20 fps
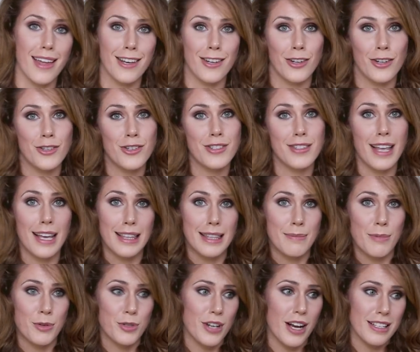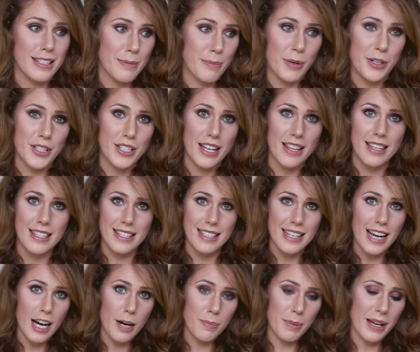then you're just like the most awesome person on this
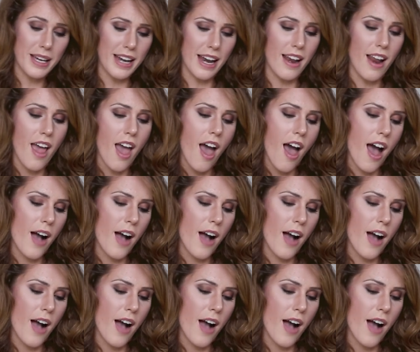entire planet.